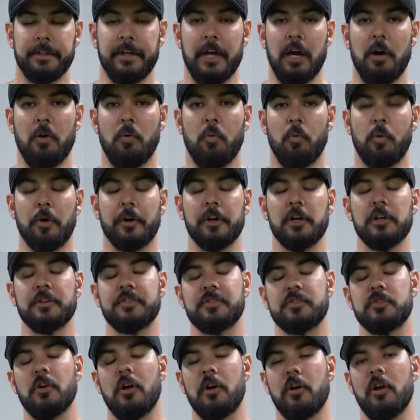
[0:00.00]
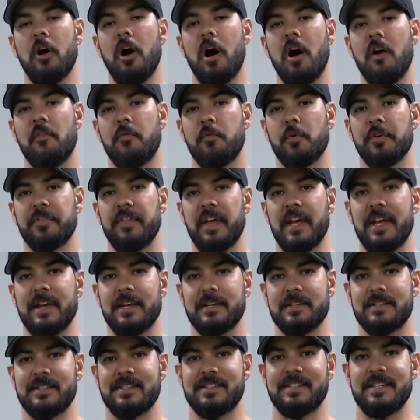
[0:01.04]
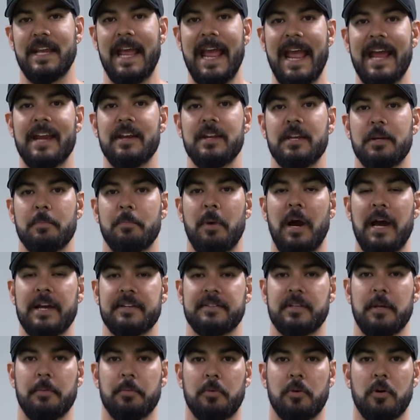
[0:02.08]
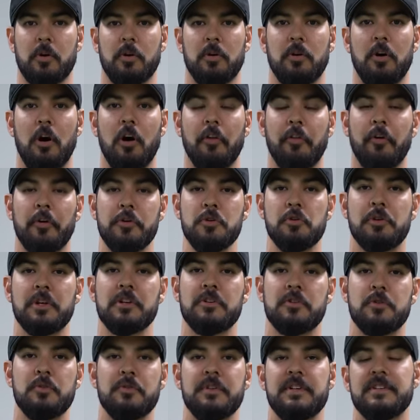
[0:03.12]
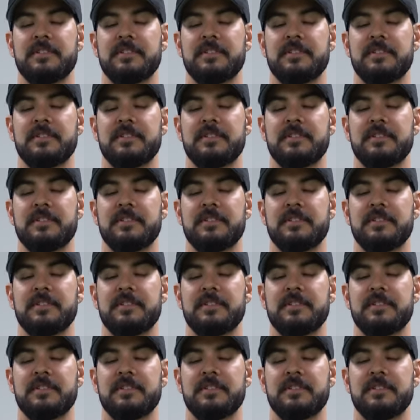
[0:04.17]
Now, we're gonna start off with a standing bicep curl, although you can do